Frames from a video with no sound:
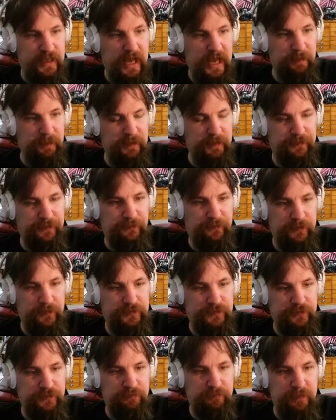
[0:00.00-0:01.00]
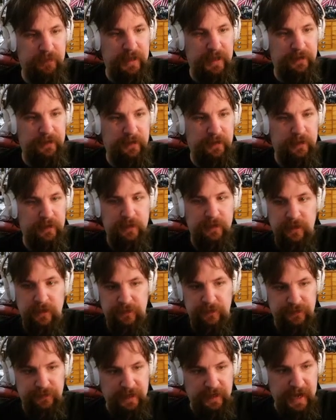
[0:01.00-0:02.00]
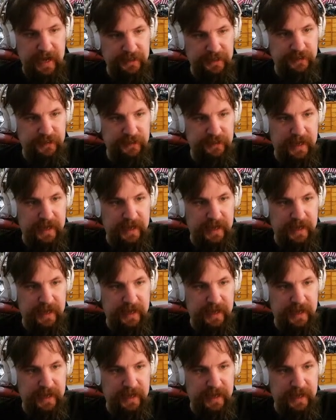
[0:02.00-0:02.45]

I'll be the first to admit that I did